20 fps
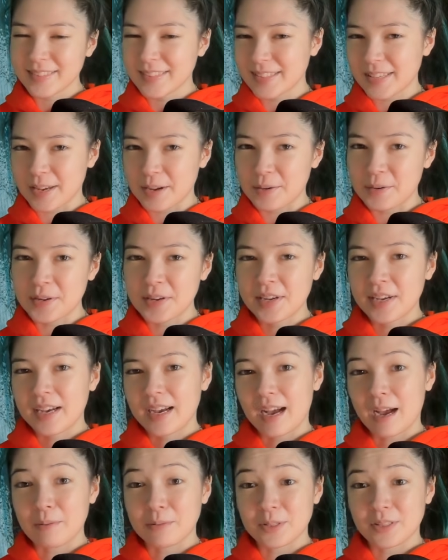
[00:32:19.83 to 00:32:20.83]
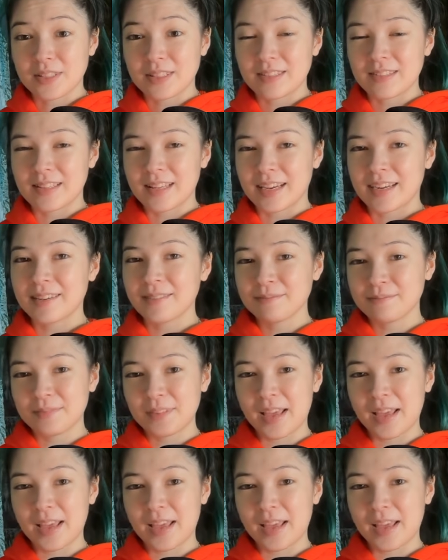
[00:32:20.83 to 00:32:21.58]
So I hope to see you there.